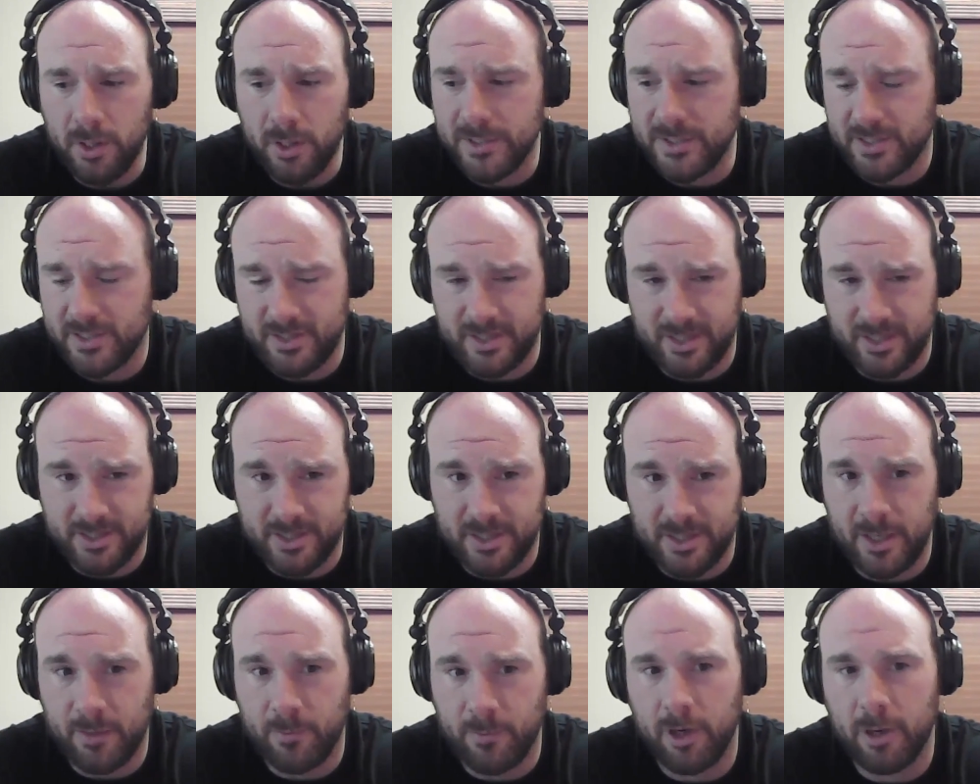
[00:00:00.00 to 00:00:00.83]
as it
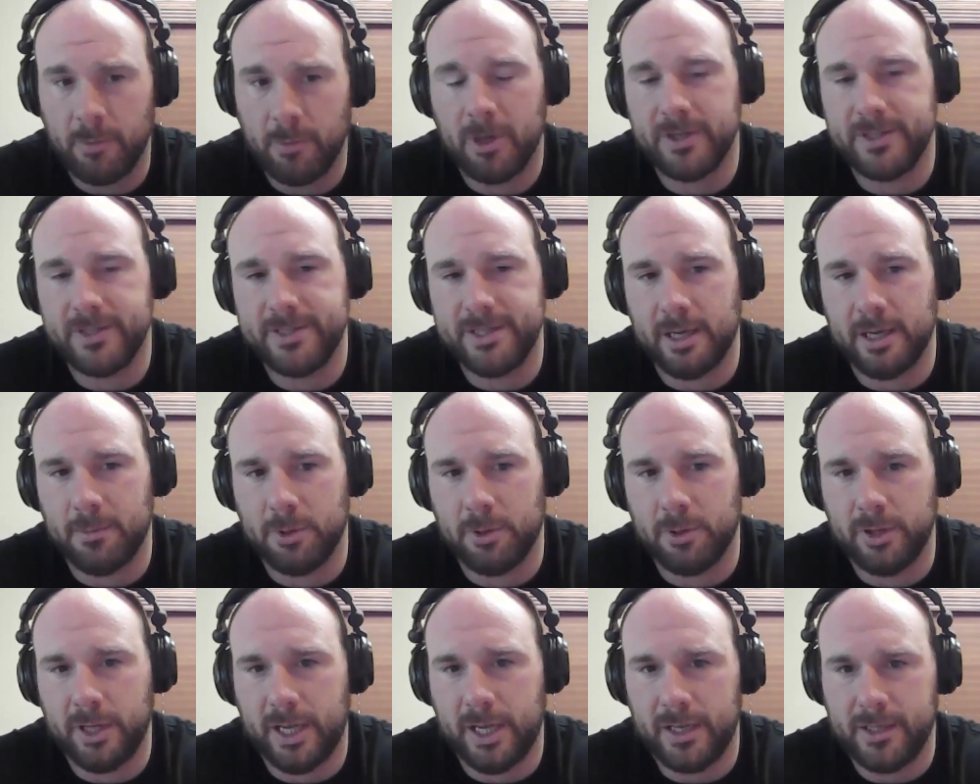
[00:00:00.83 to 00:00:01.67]
is today, we're at about
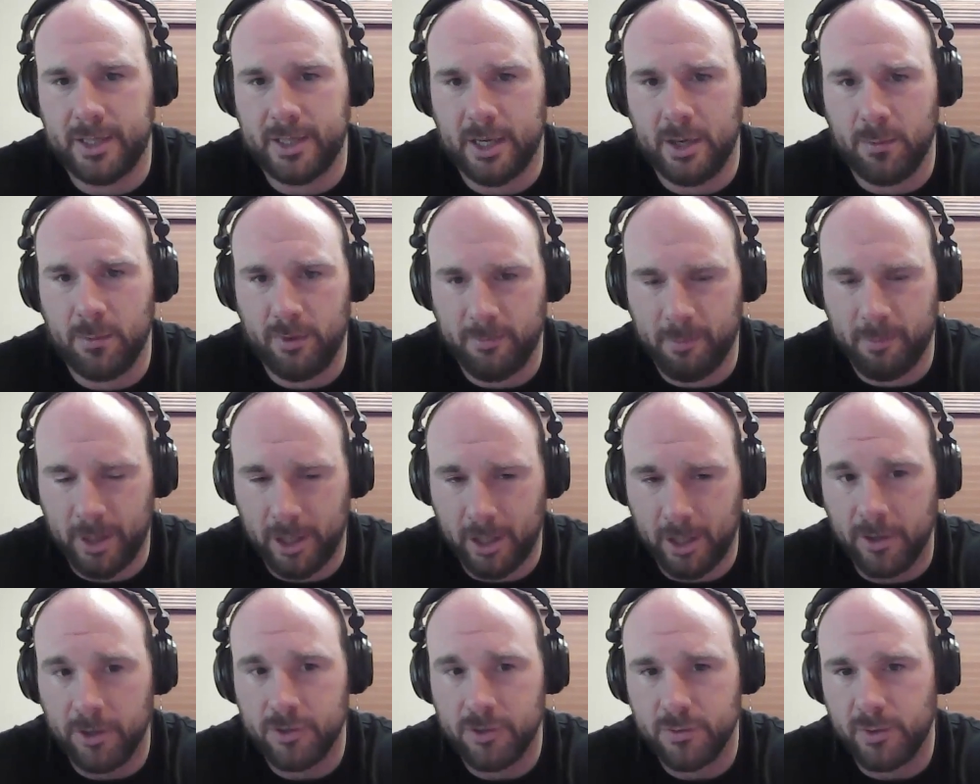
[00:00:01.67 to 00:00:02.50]
double the headcount. We have
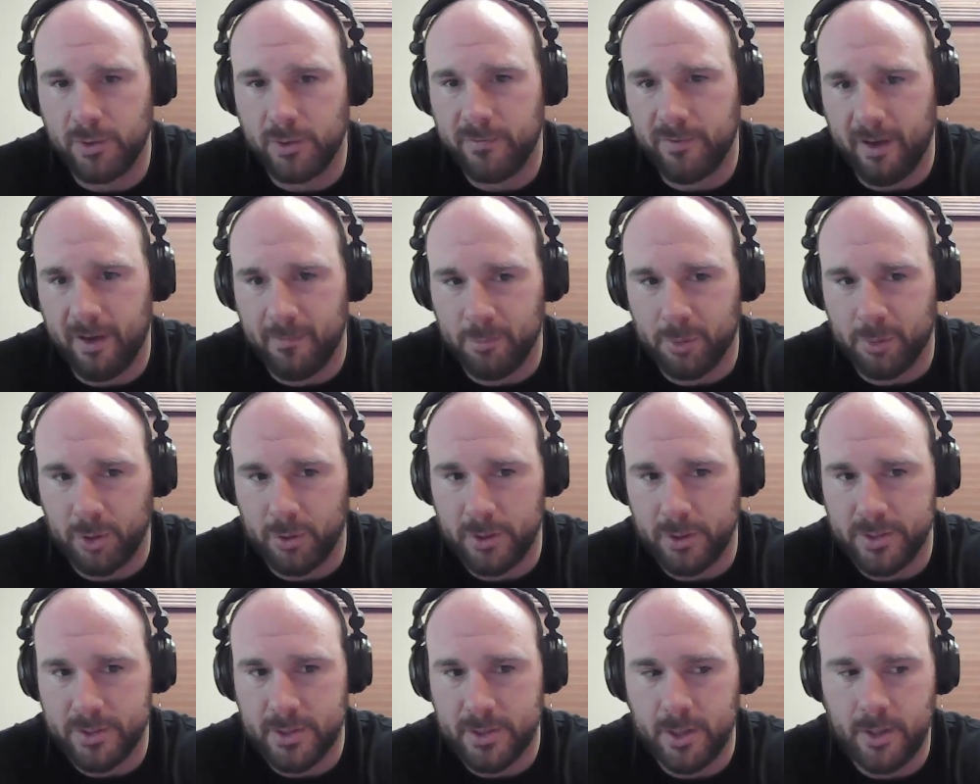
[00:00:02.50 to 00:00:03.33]
about 125
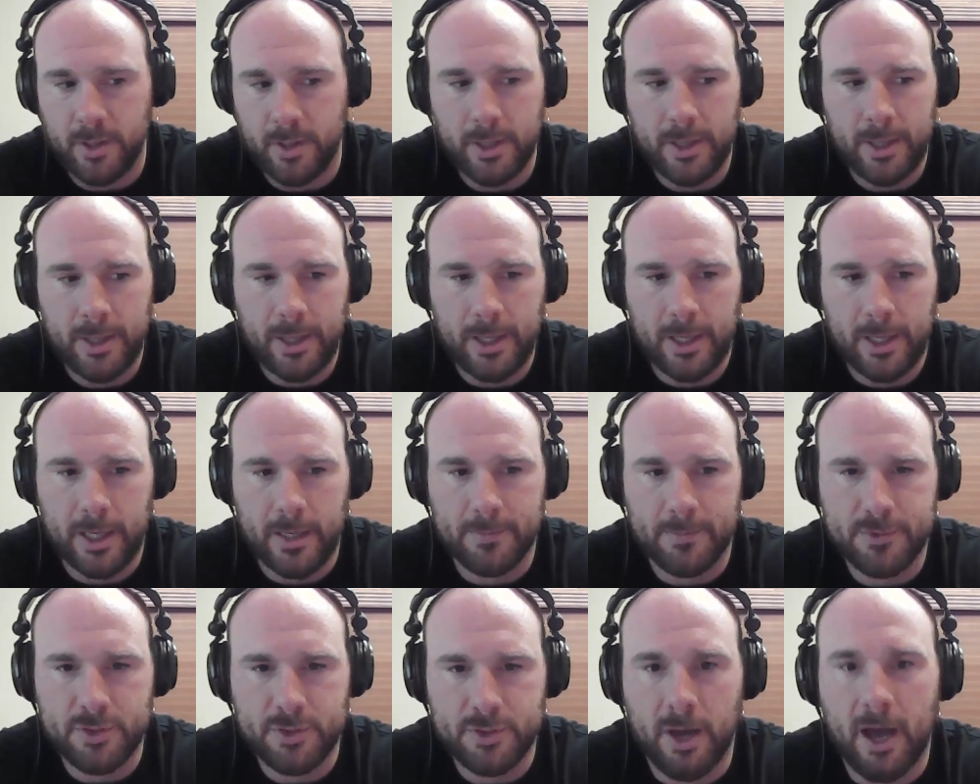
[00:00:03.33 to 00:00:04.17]
employees.
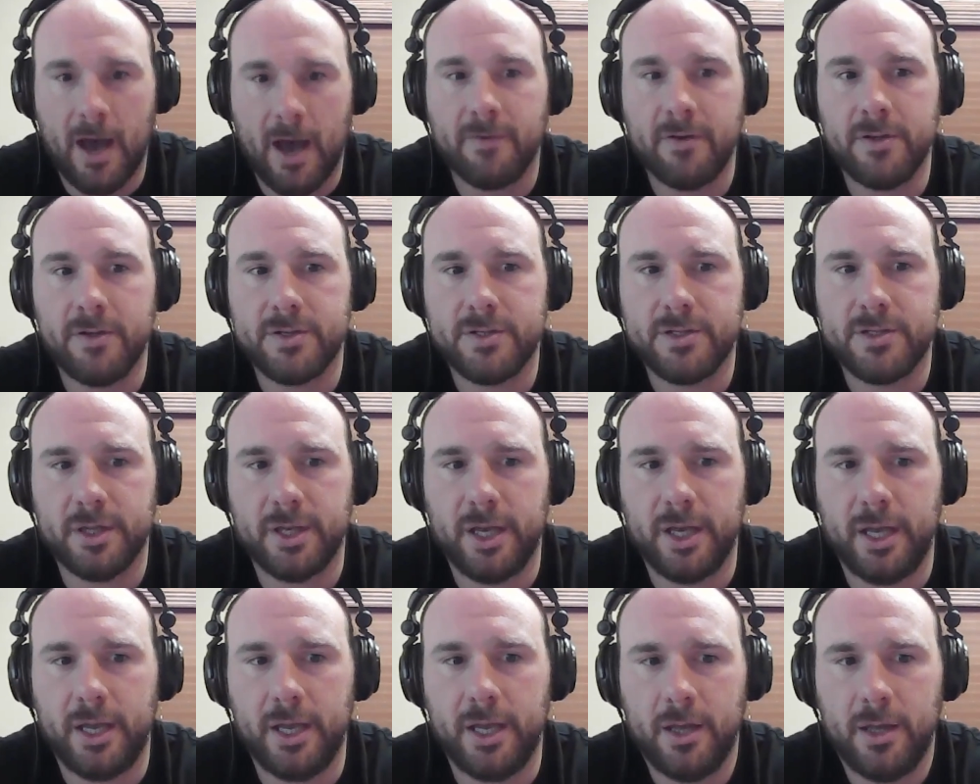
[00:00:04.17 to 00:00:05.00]
So
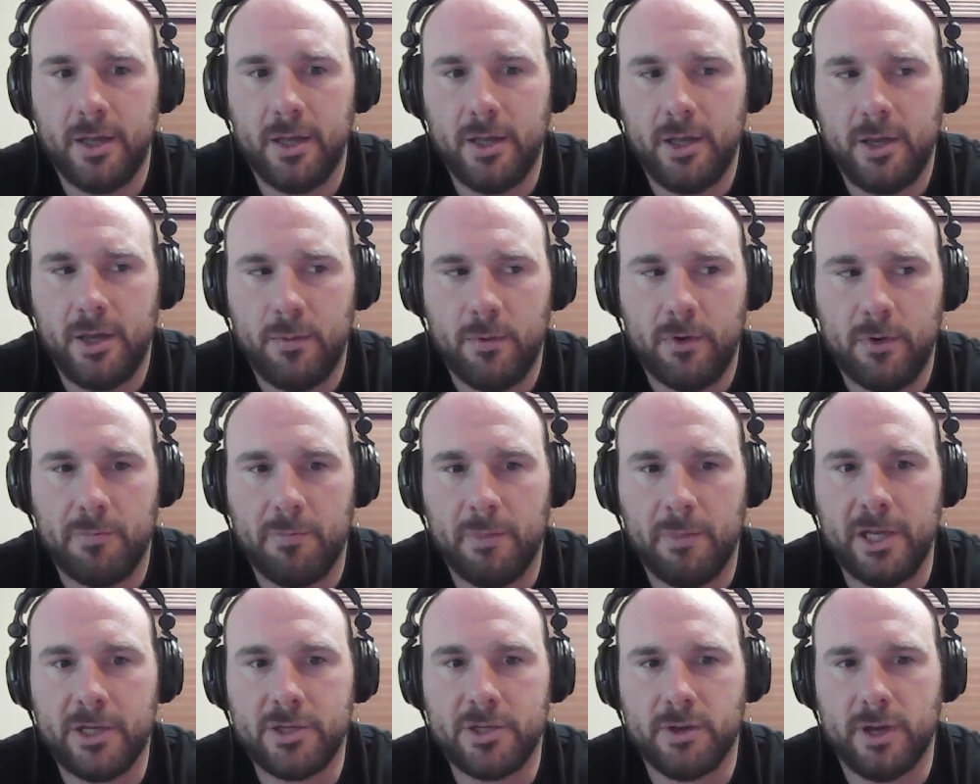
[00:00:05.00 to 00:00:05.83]
obviously,
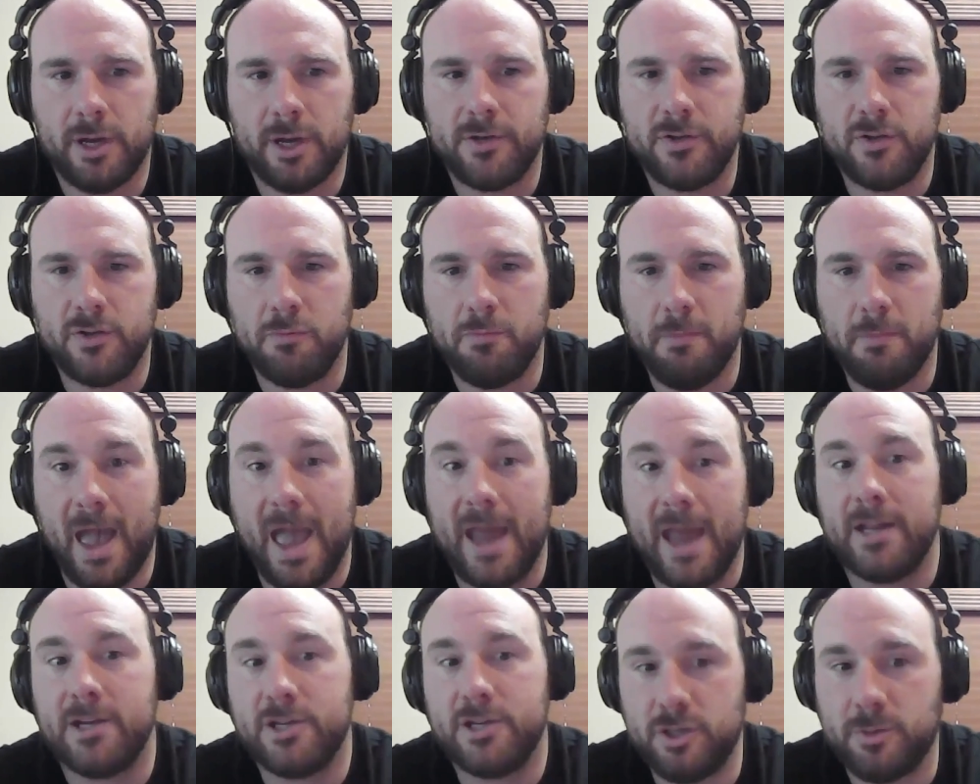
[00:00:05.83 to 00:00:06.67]
with me trying to
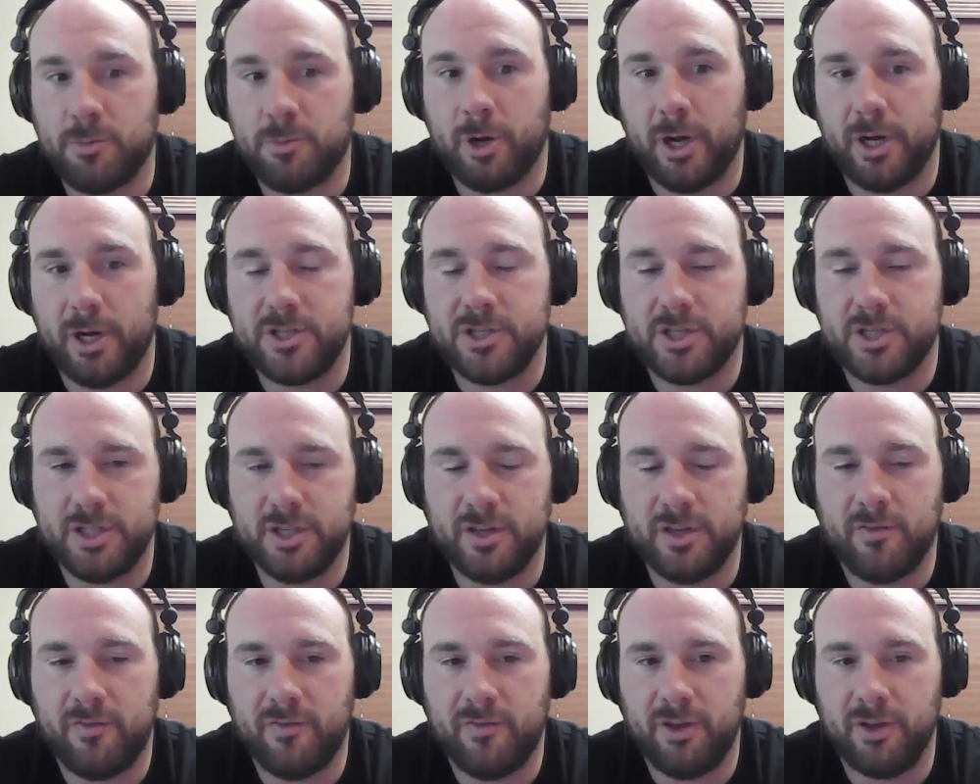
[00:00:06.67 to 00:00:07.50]
manage the projects
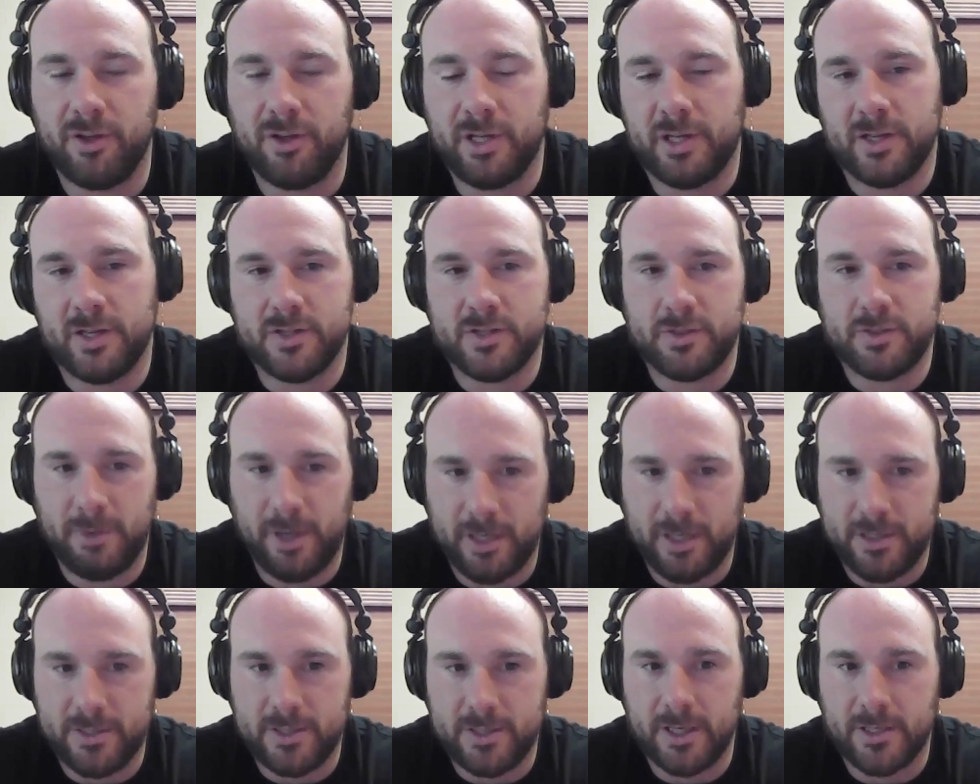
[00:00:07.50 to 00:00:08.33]
in the field, it doesn't
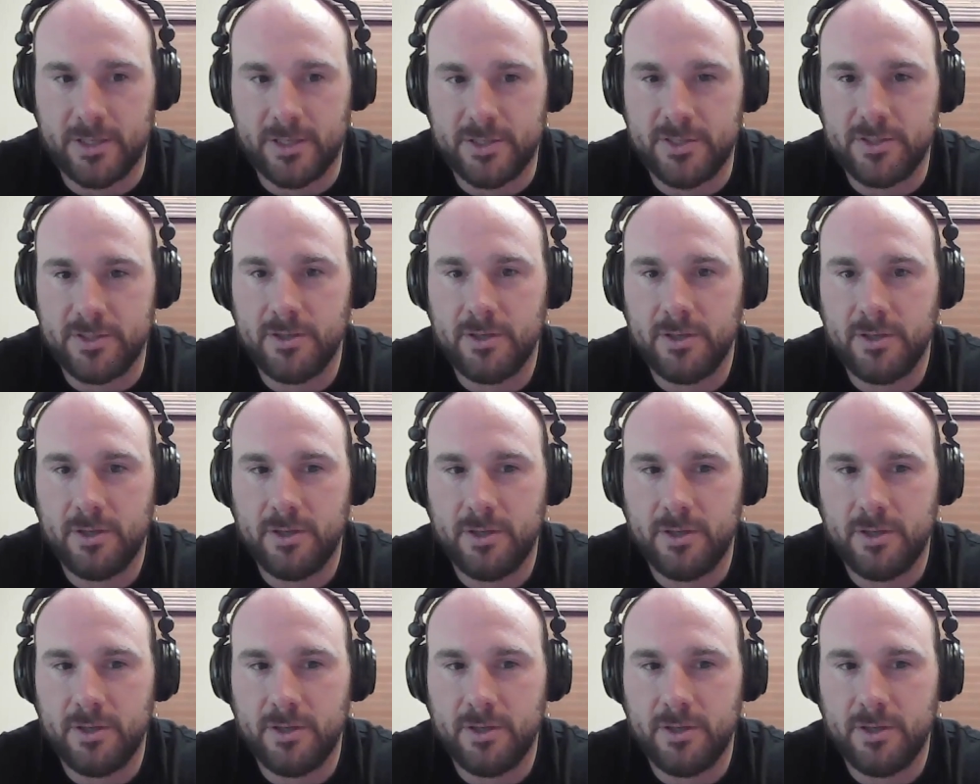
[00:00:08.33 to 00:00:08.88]
make sense